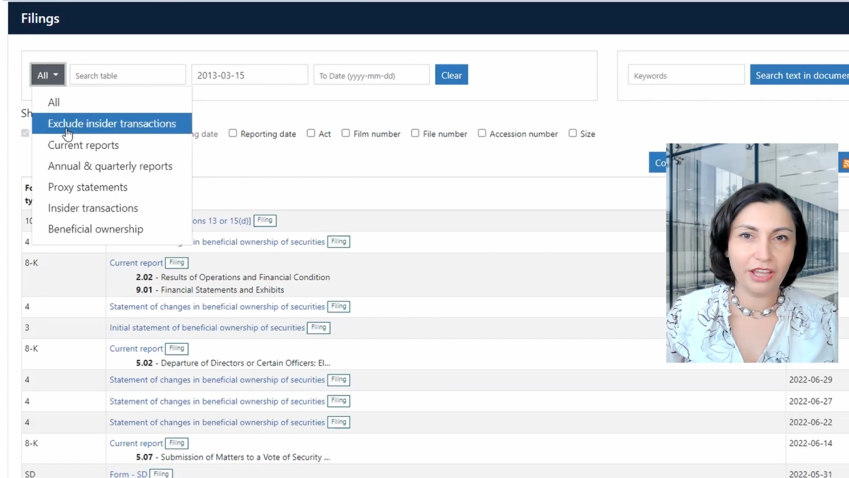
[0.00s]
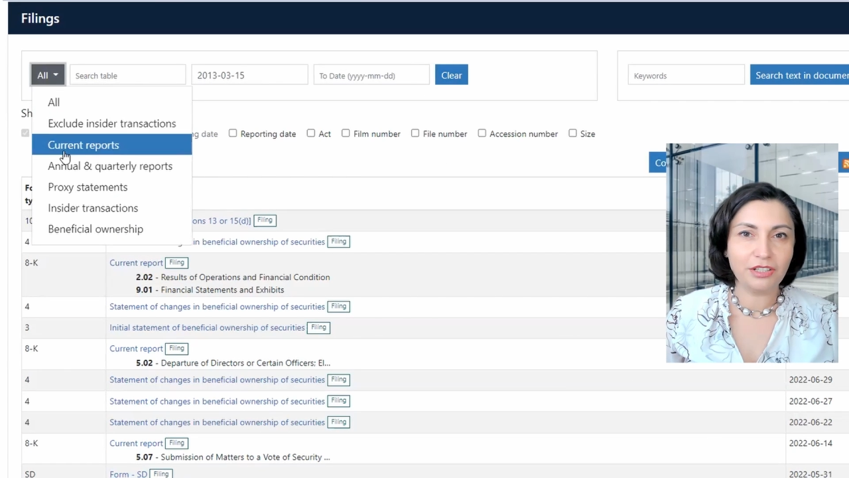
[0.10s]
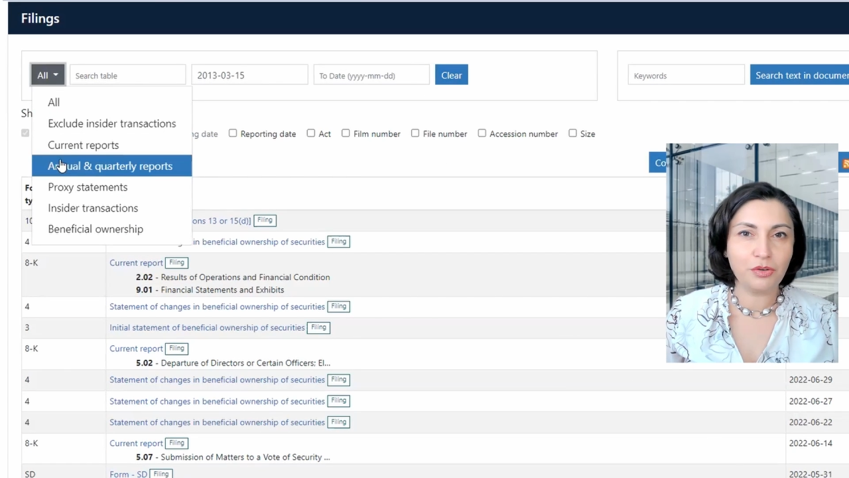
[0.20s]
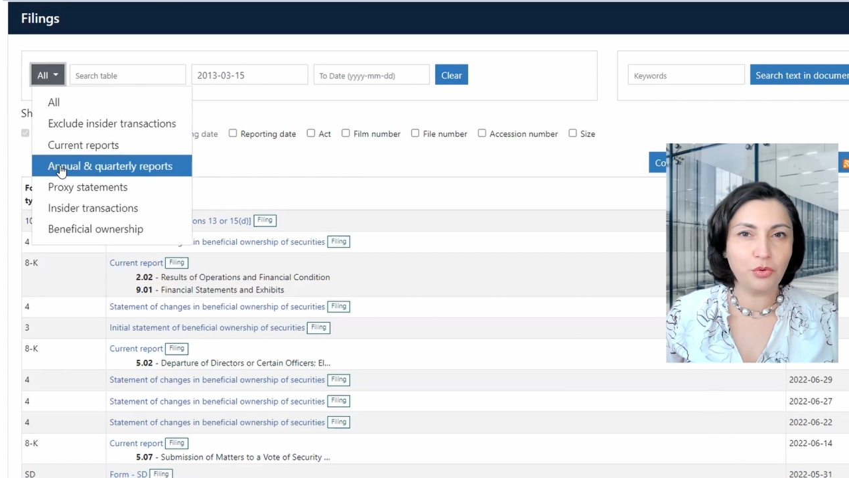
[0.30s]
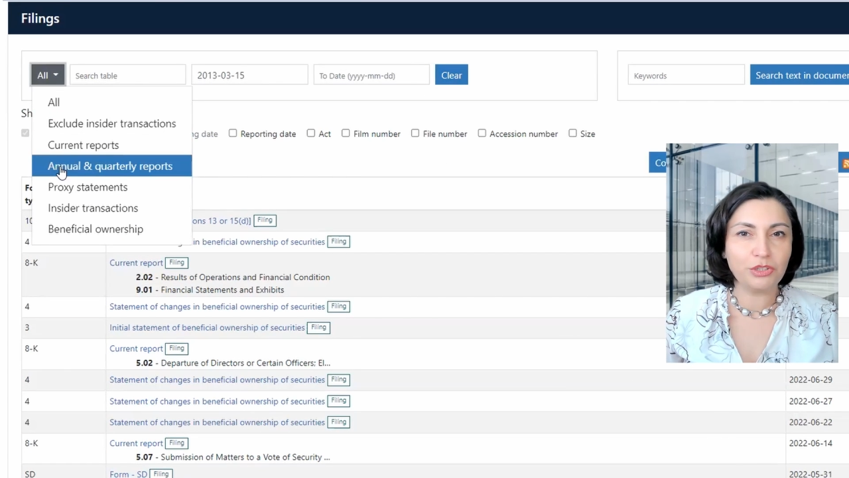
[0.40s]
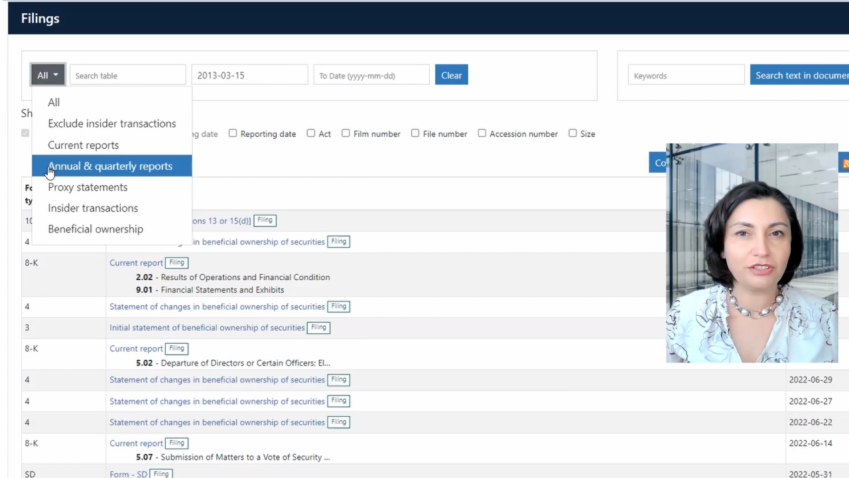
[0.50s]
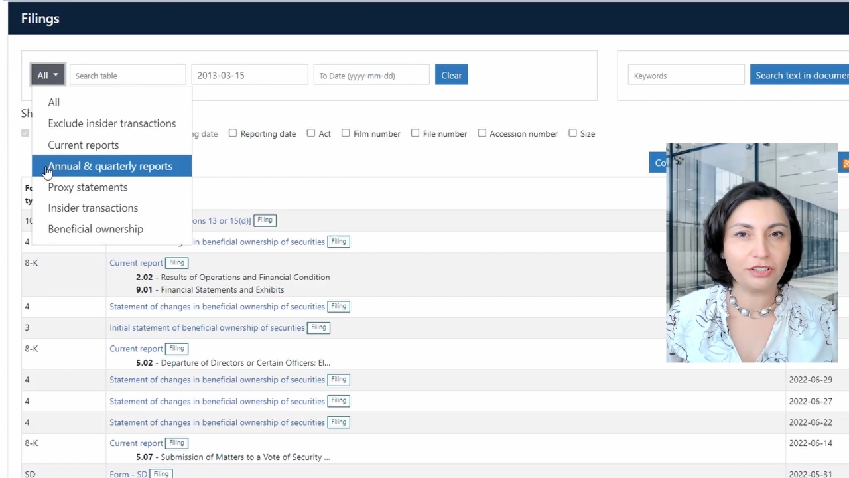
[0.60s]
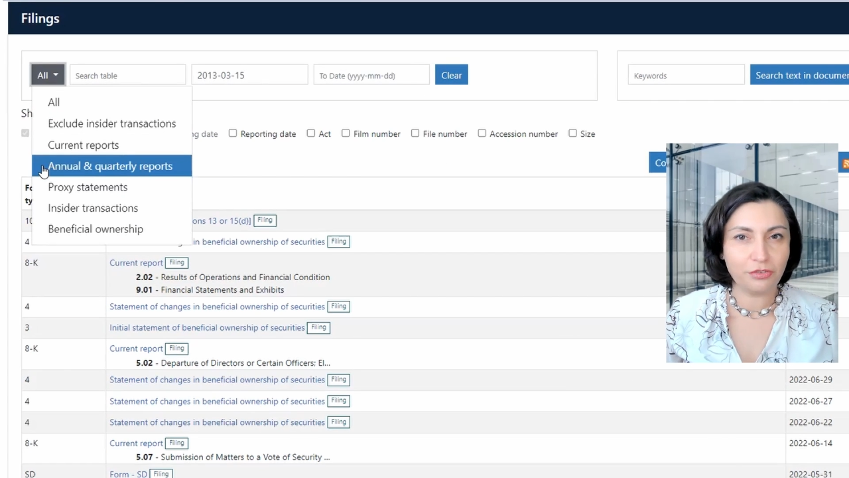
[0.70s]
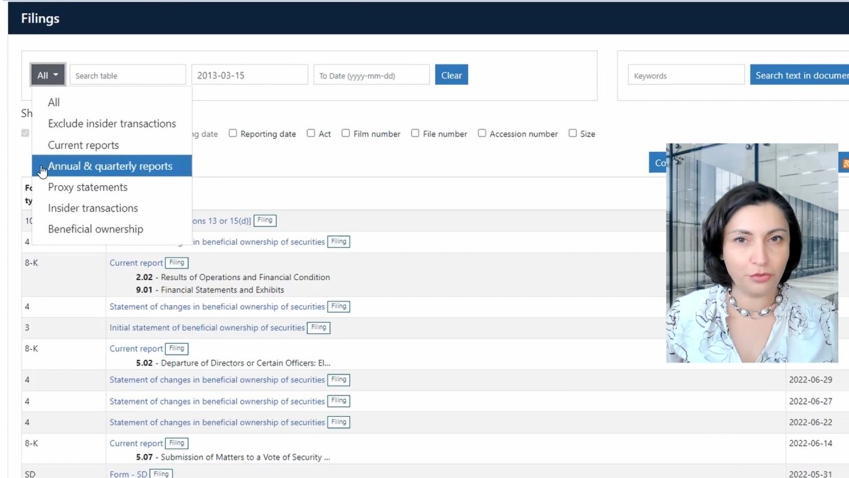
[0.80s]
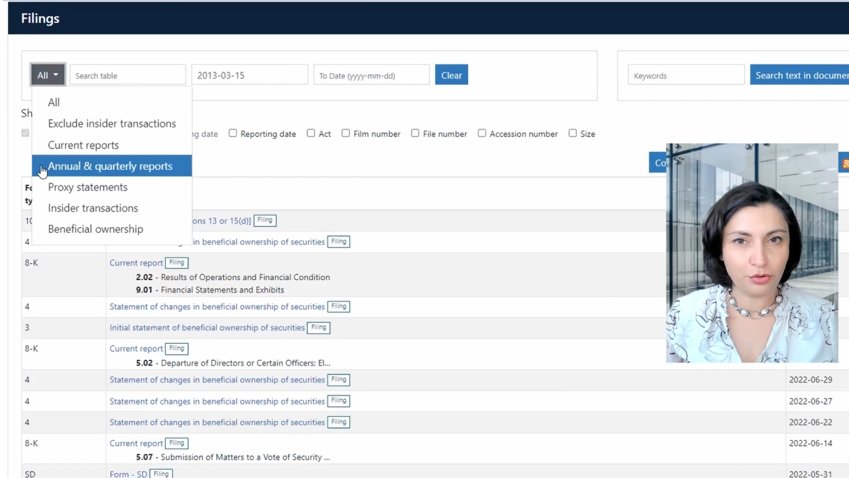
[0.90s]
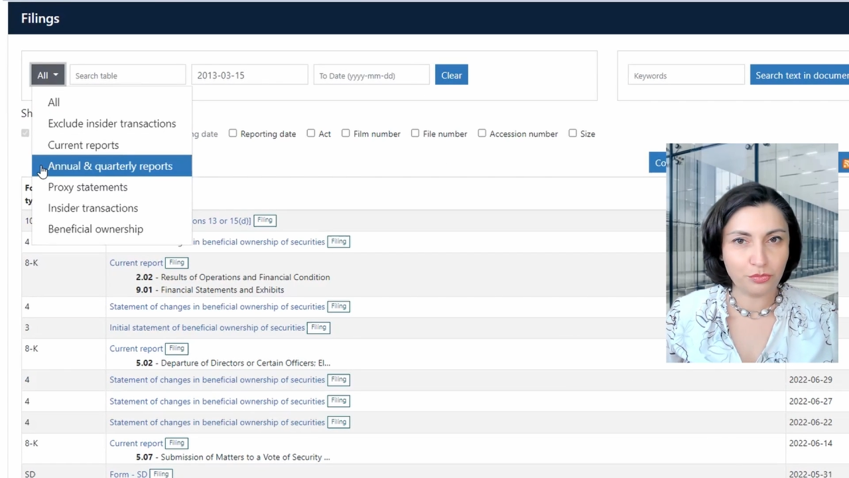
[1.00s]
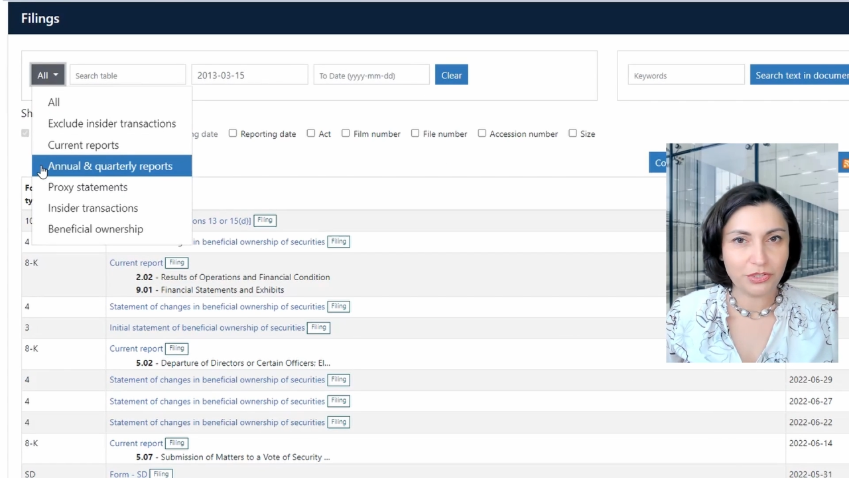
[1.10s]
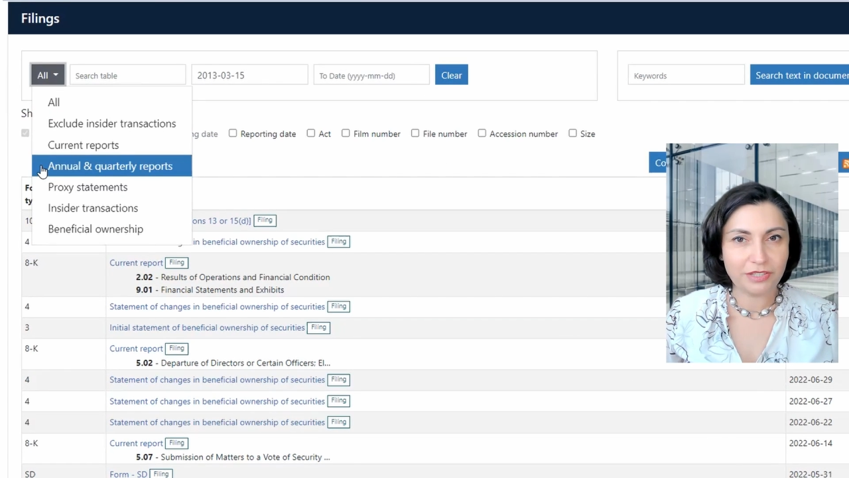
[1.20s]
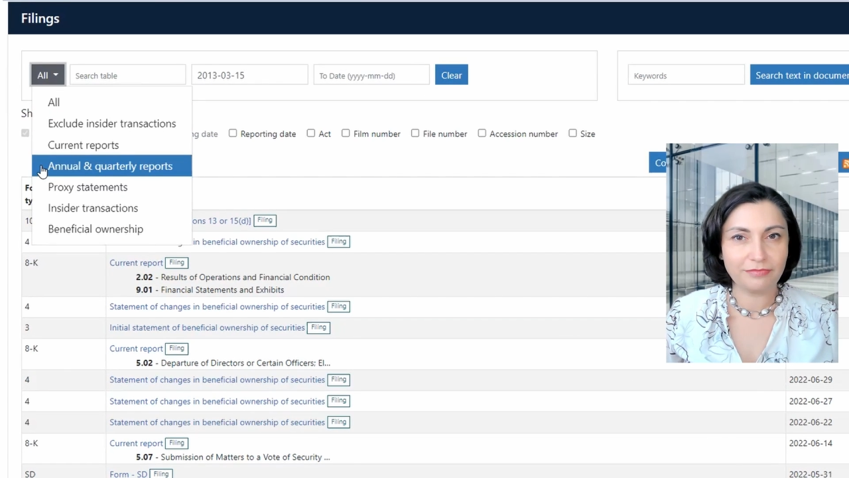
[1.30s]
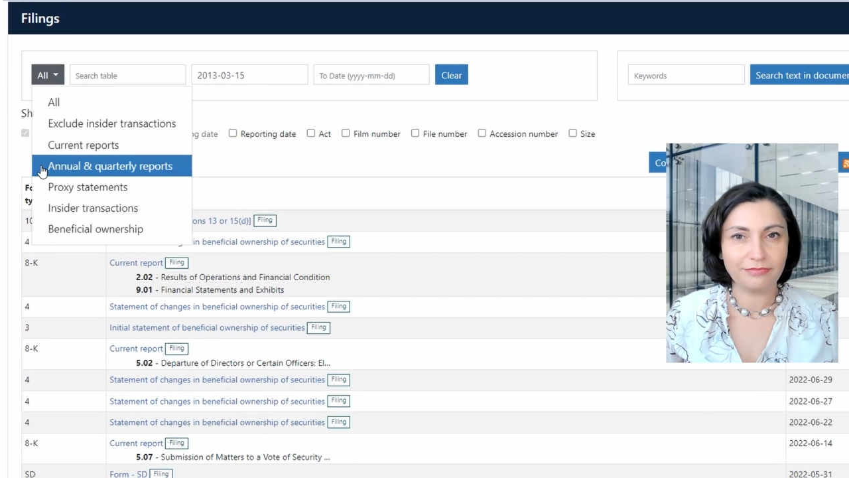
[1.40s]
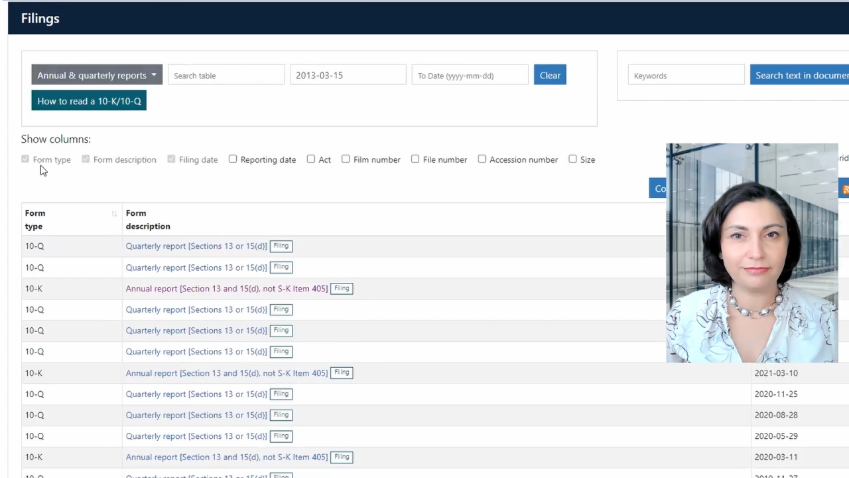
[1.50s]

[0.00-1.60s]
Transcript: and quarterly forms.